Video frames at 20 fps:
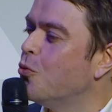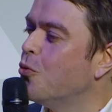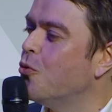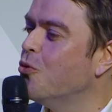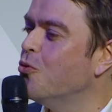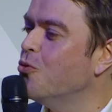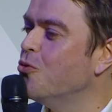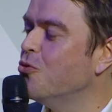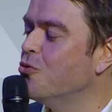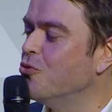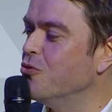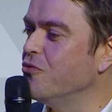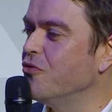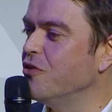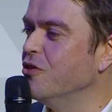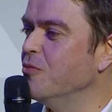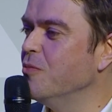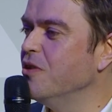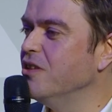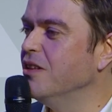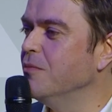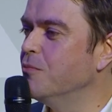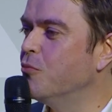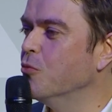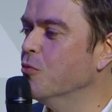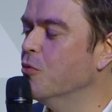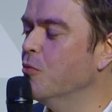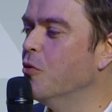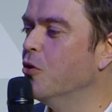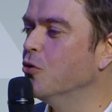But
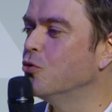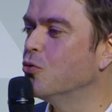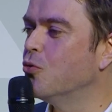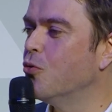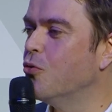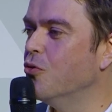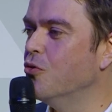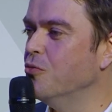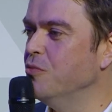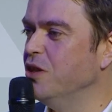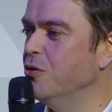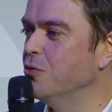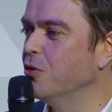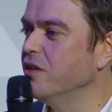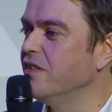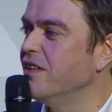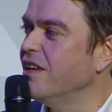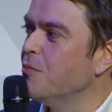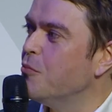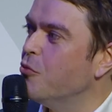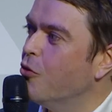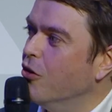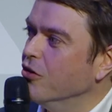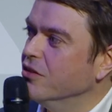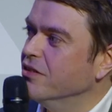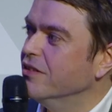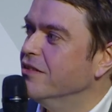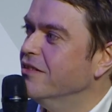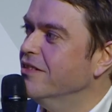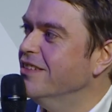the phenomenon
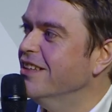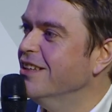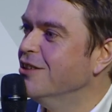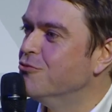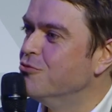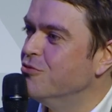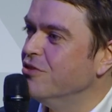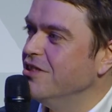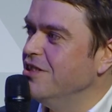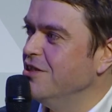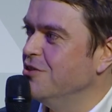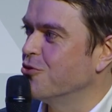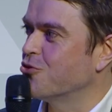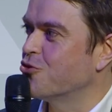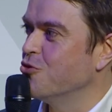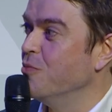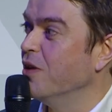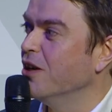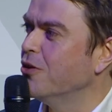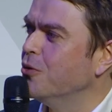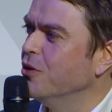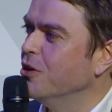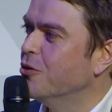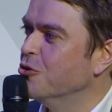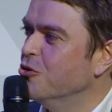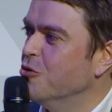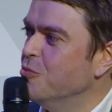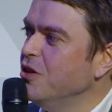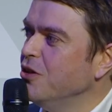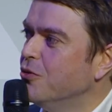is too much of a
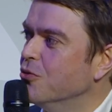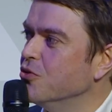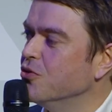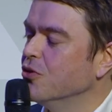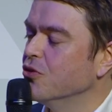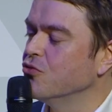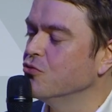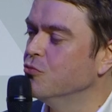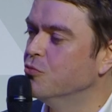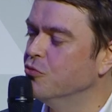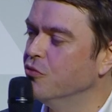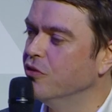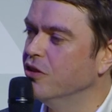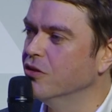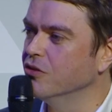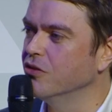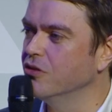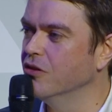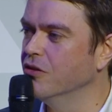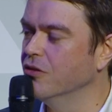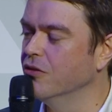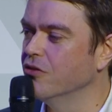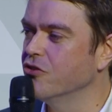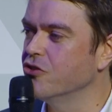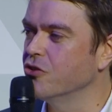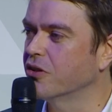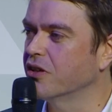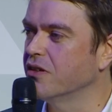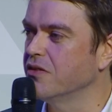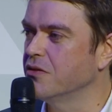minority to be able
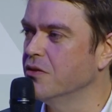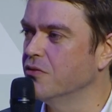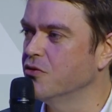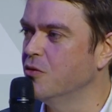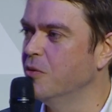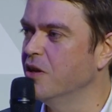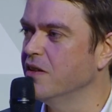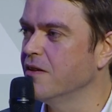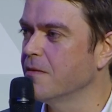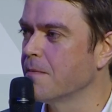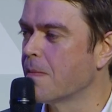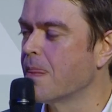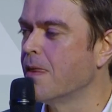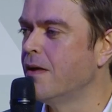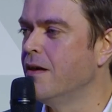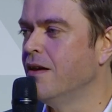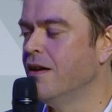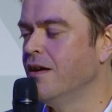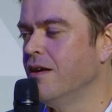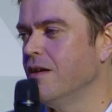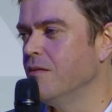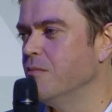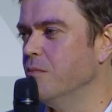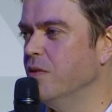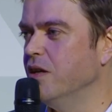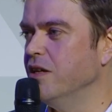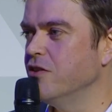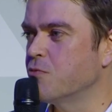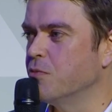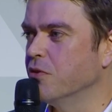to make
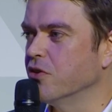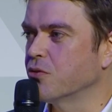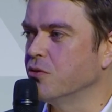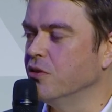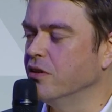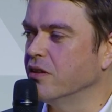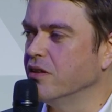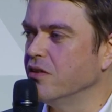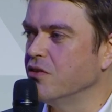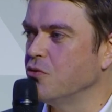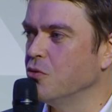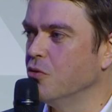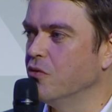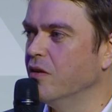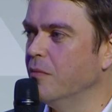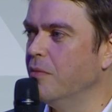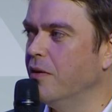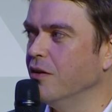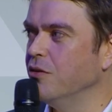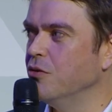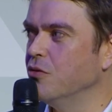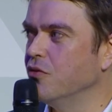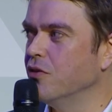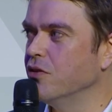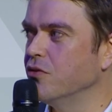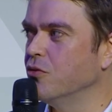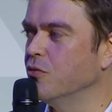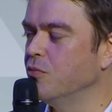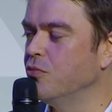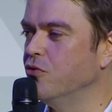macroeconomic forecasts for the moment.
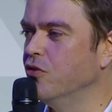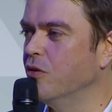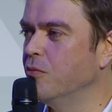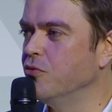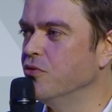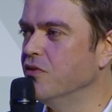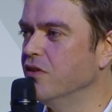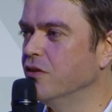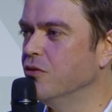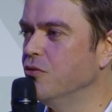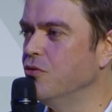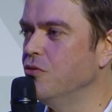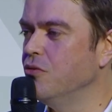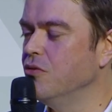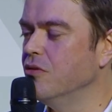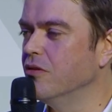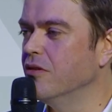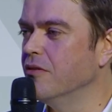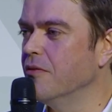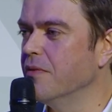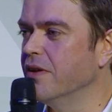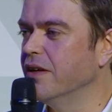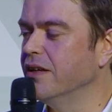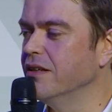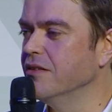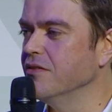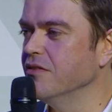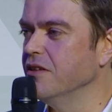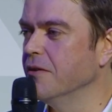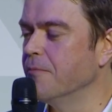But I think
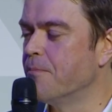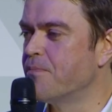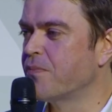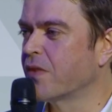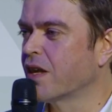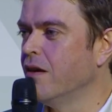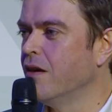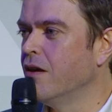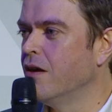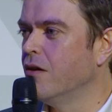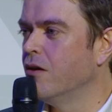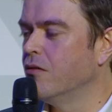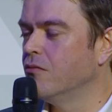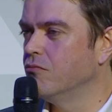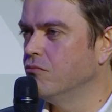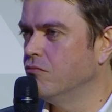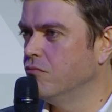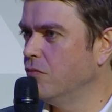we're going to be able to talk about it